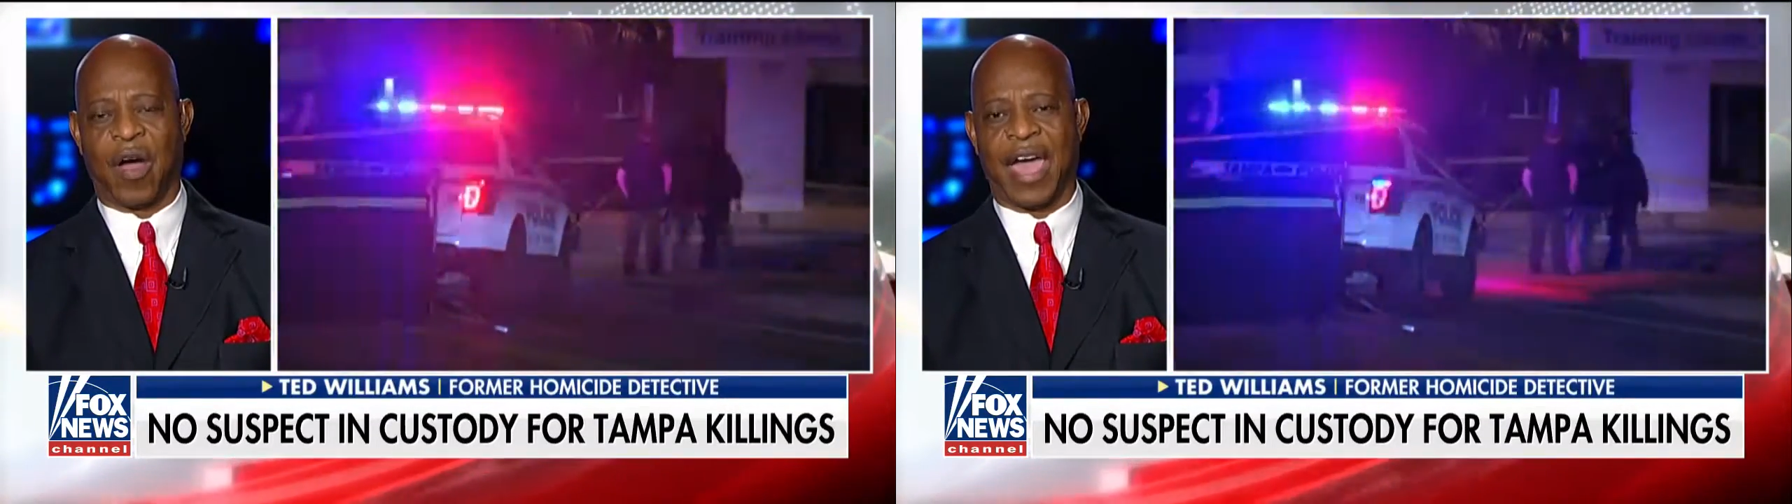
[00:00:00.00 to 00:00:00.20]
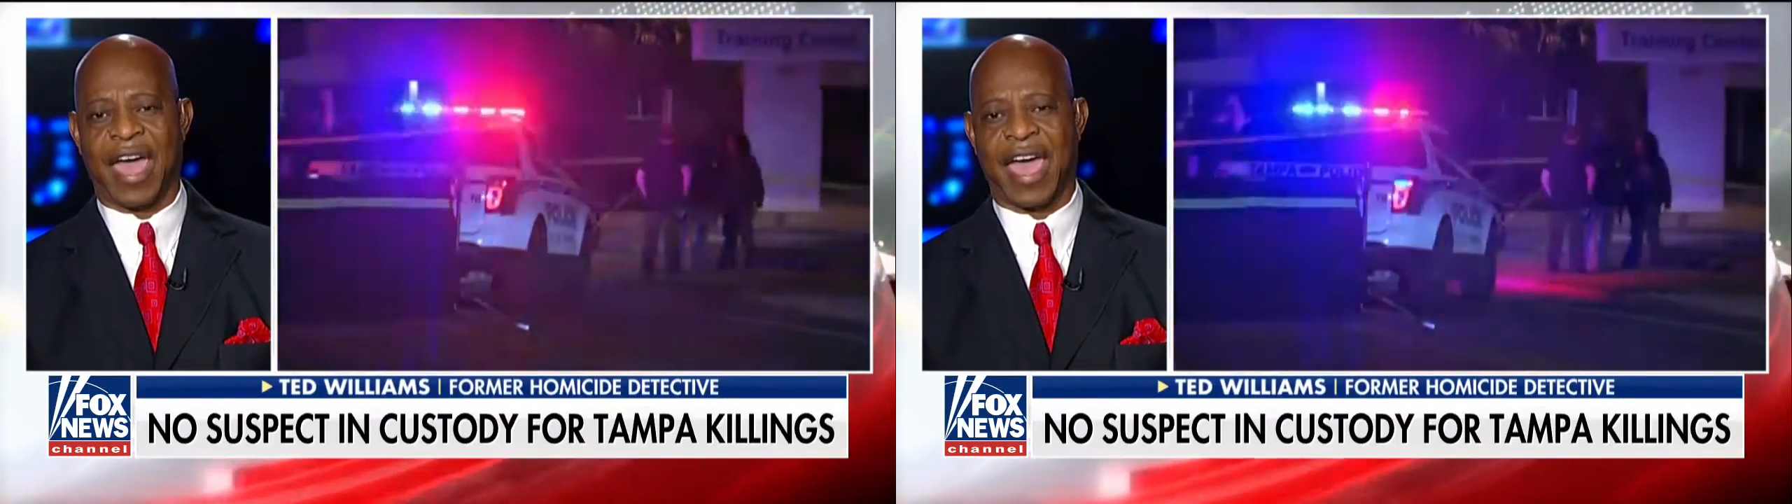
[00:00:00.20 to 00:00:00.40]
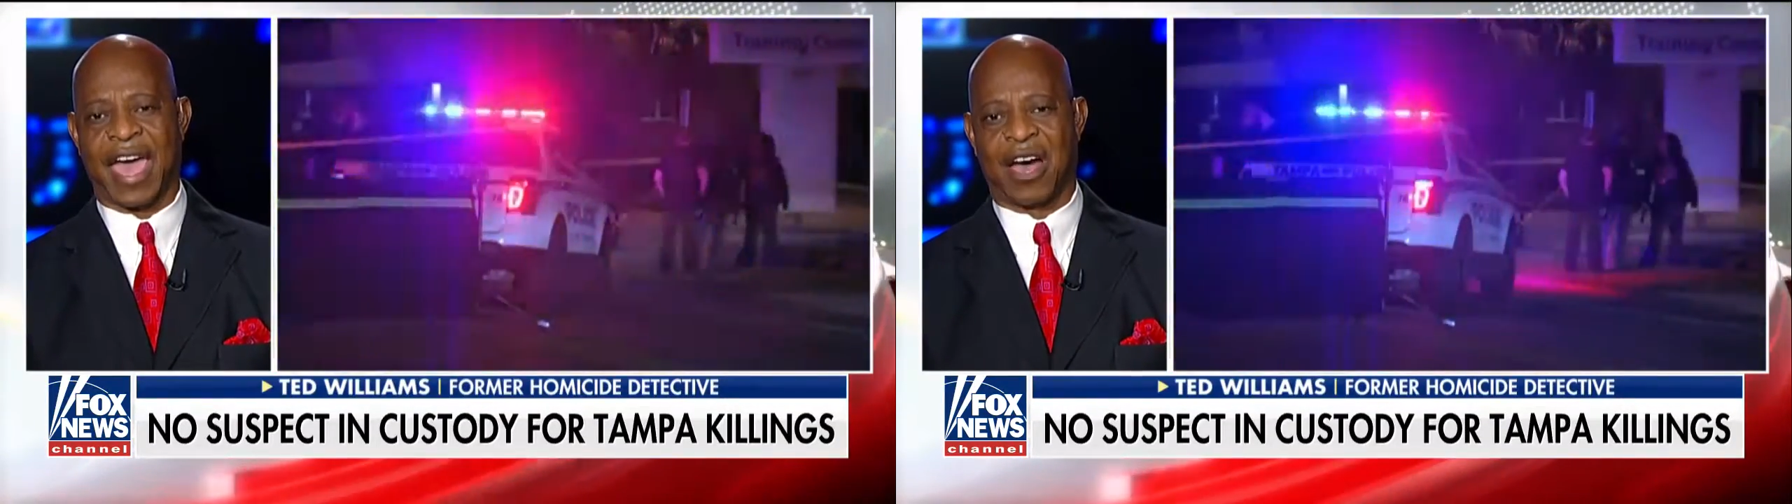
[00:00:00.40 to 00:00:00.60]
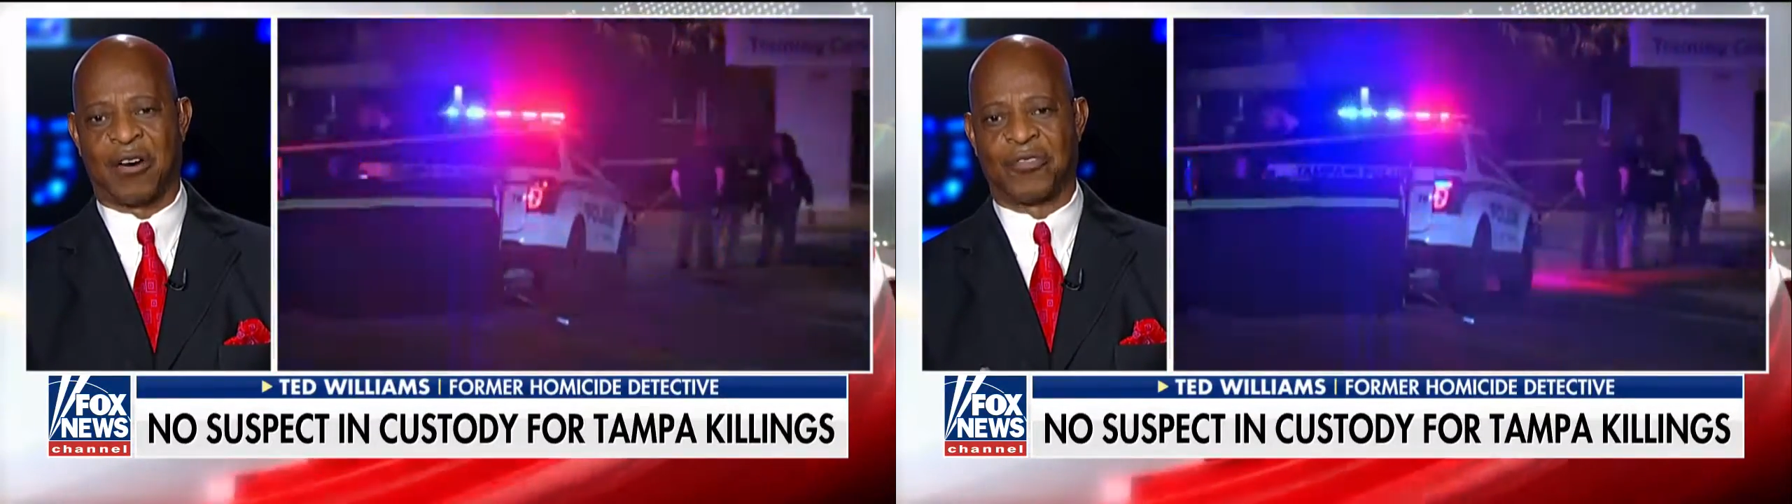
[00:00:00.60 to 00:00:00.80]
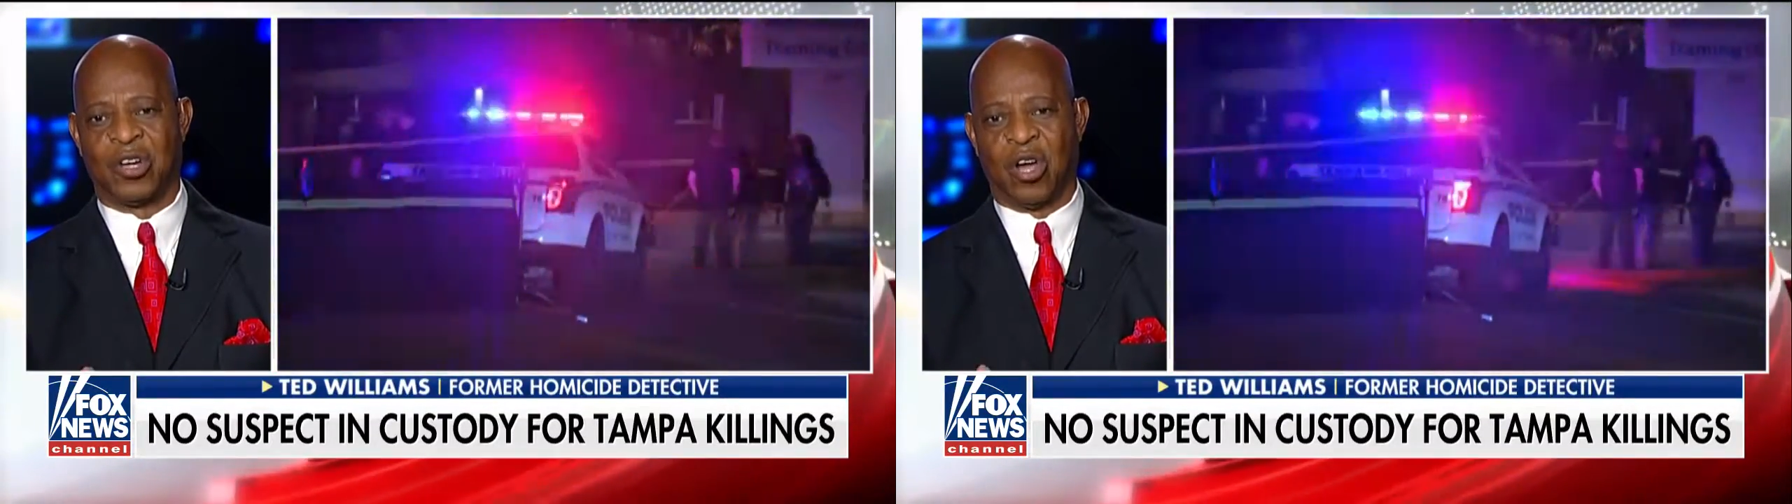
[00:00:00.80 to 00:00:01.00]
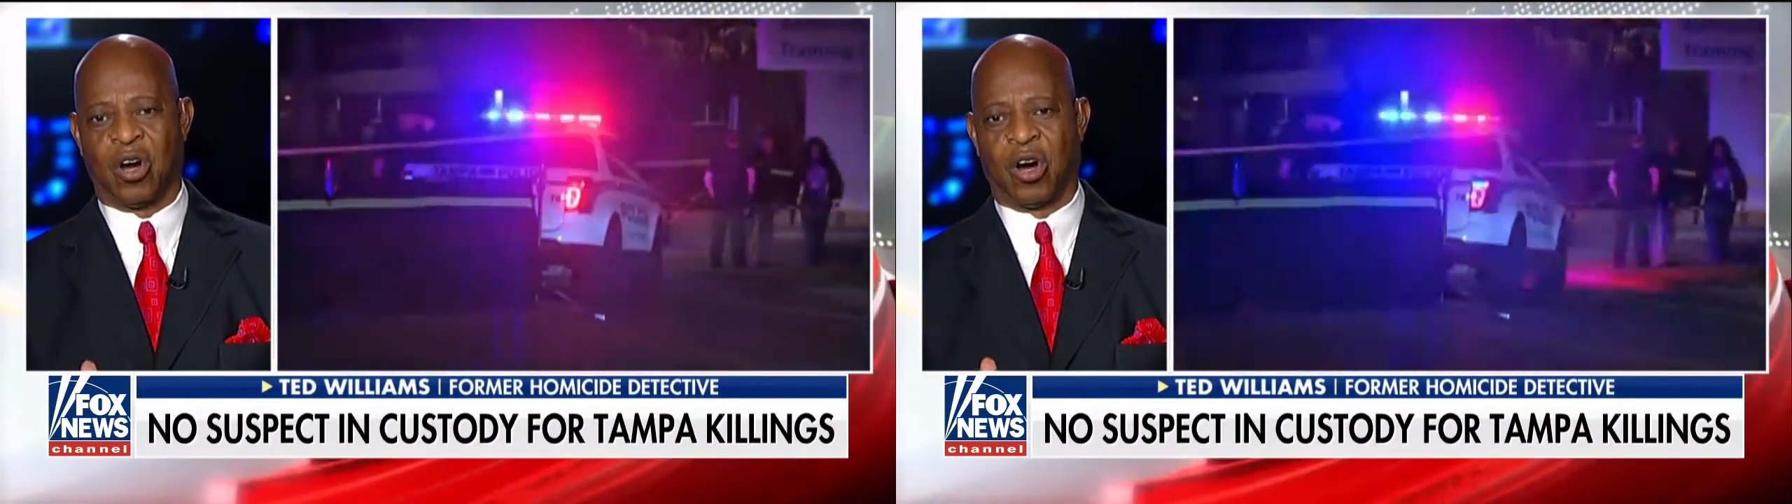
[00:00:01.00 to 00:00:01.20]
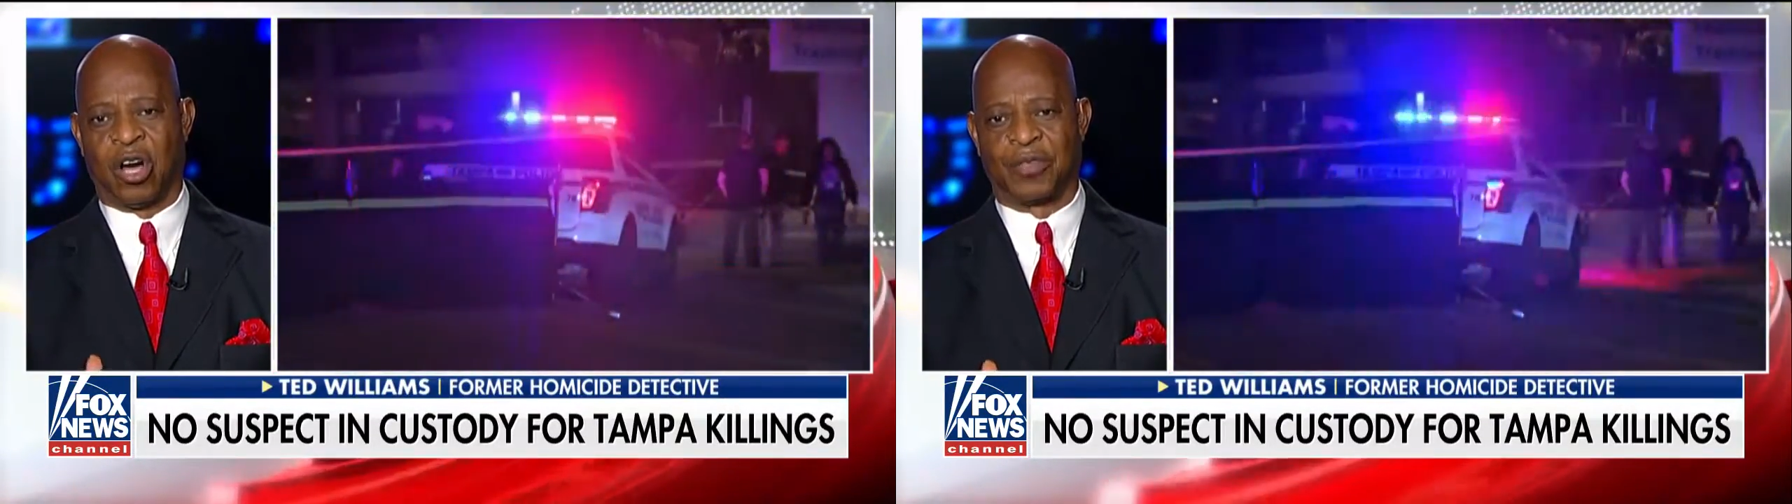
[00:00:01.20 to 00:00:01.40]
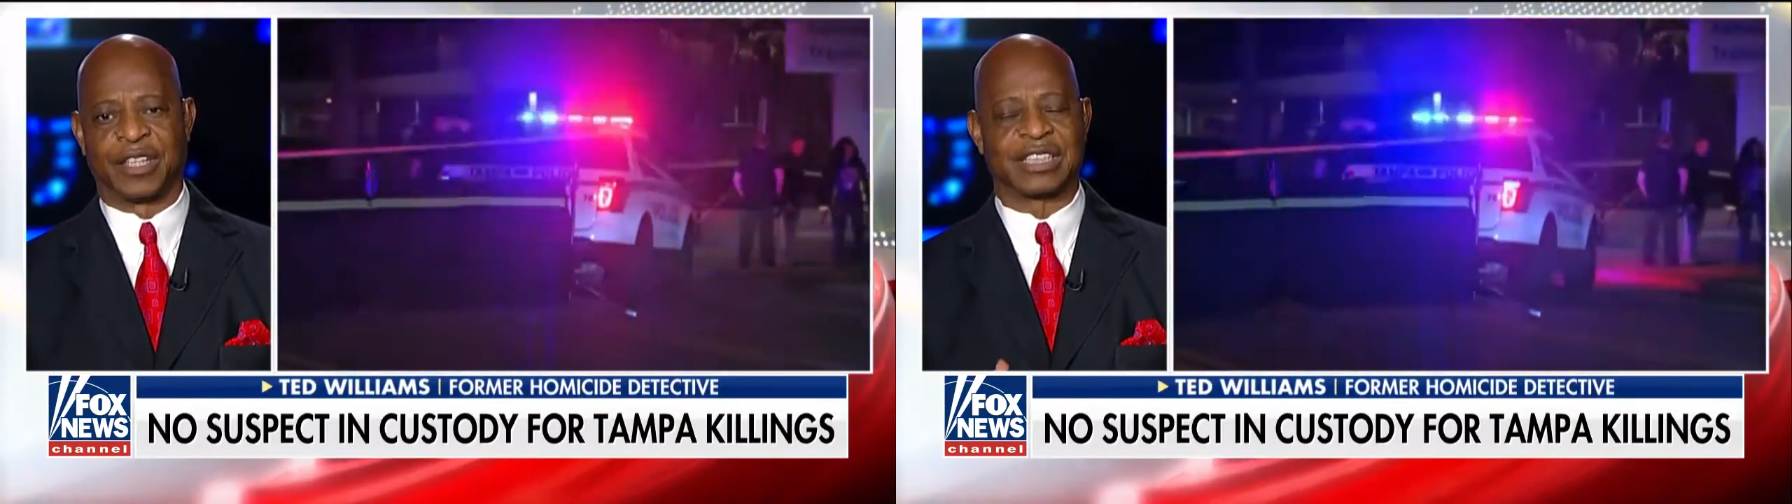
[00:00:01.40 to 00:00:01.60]
have
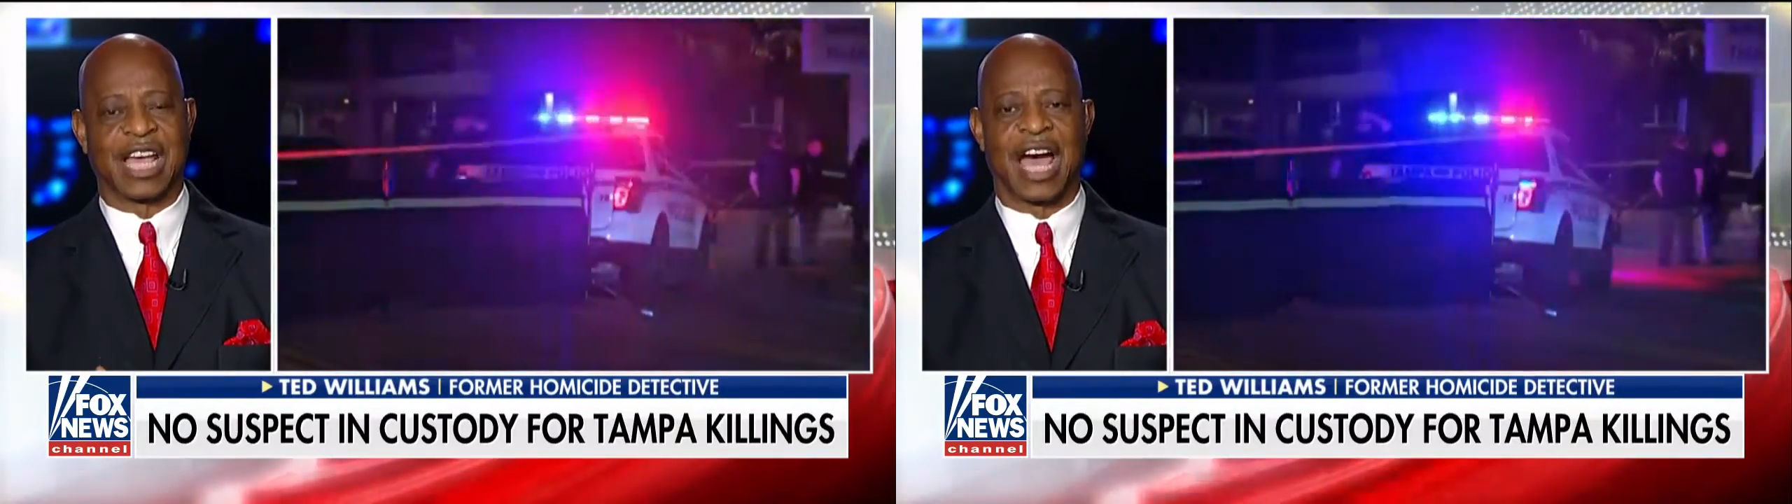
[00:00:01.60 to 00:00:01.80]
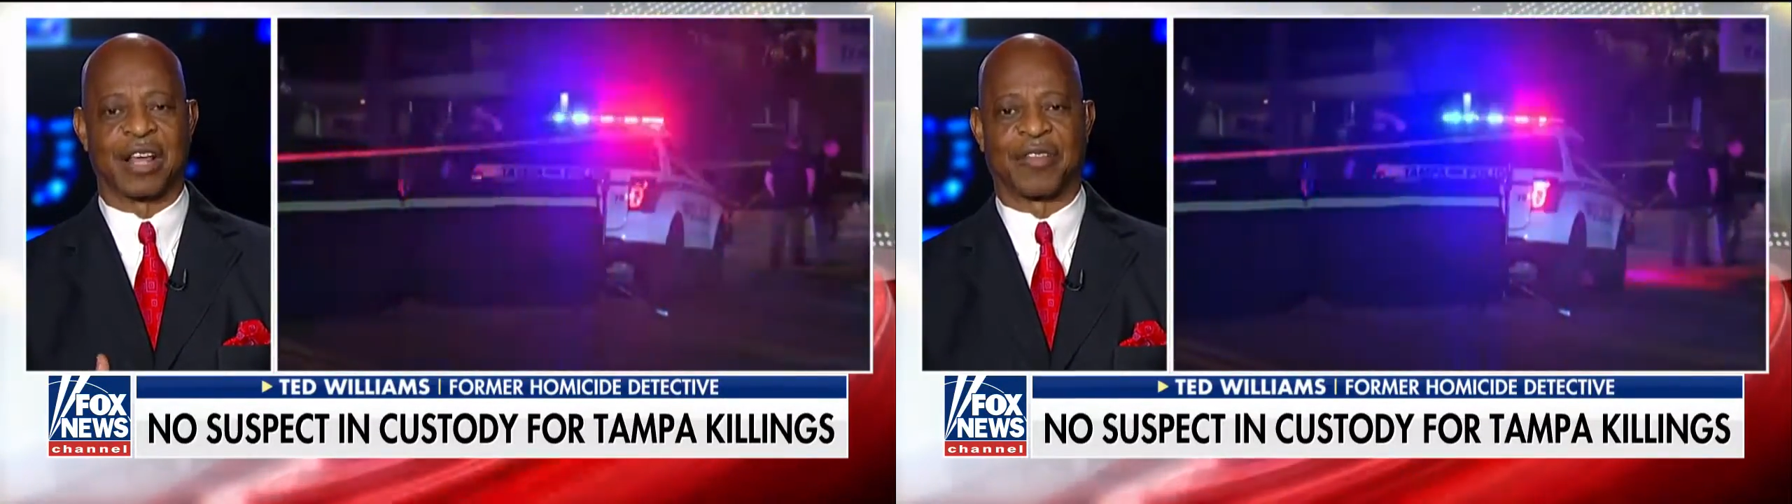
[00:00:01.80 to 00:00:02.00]
this kind of